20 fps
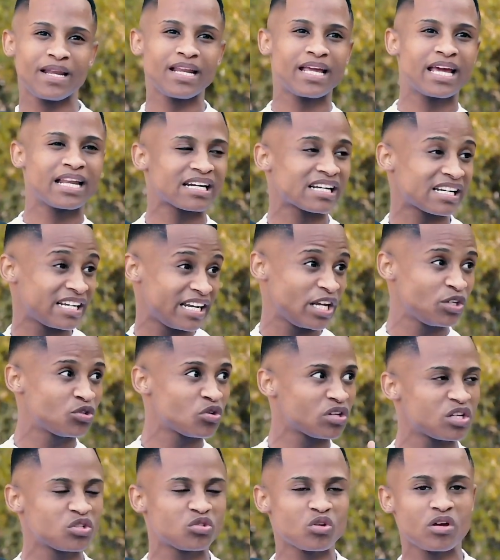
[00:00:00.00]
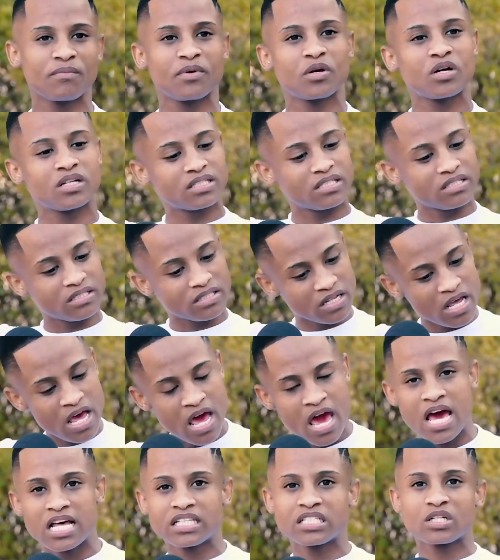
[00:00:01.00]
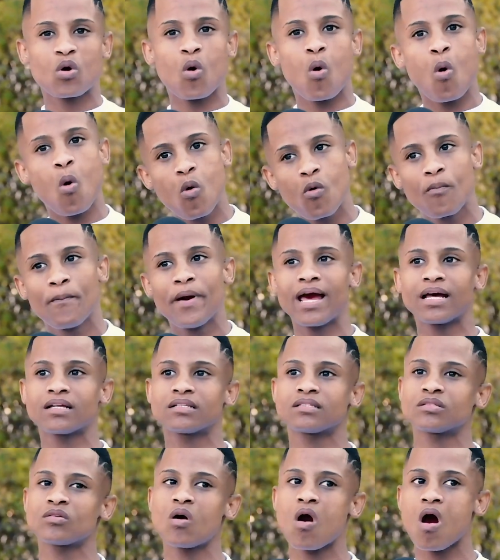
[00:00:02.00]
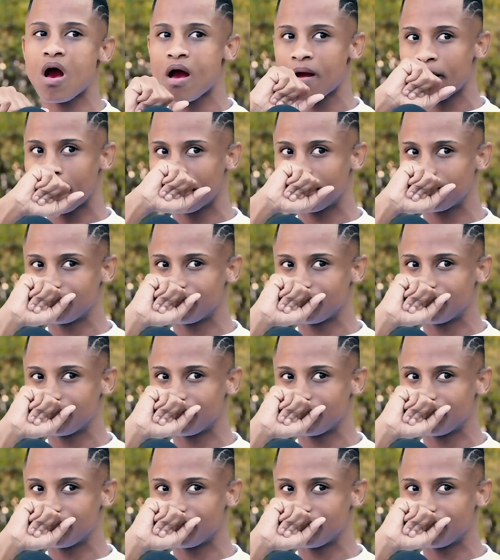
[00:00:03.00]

can relate to the song because it's an old back song.